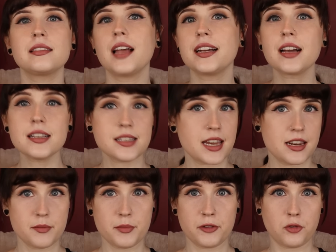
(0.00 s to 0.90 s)
Like I
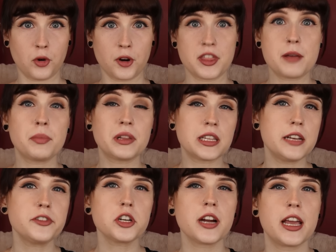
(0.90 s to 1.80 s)
stated before, they
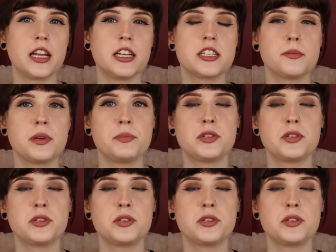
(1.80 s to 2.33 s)
believed her age to be